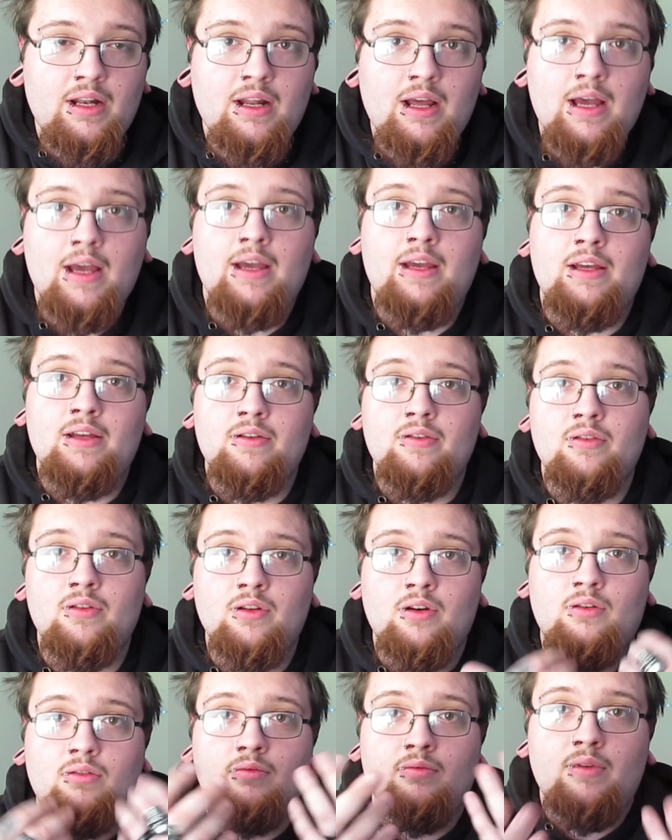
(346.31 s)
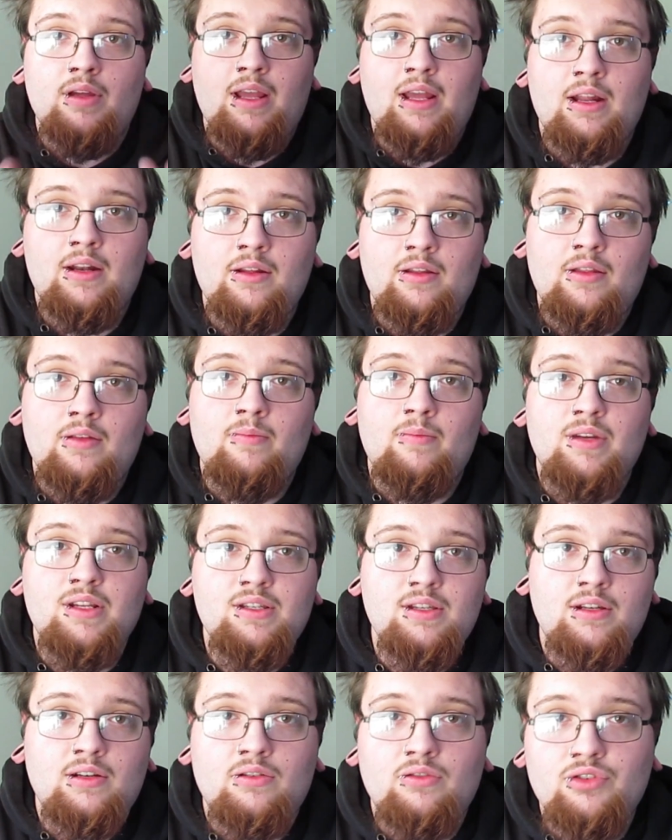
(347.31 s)
I, handed them my
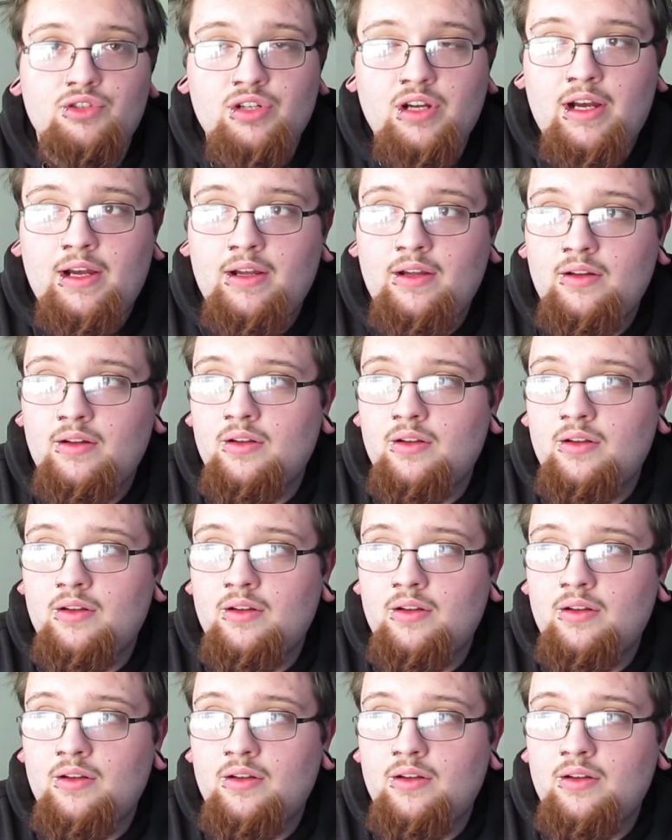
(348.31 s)
single shot.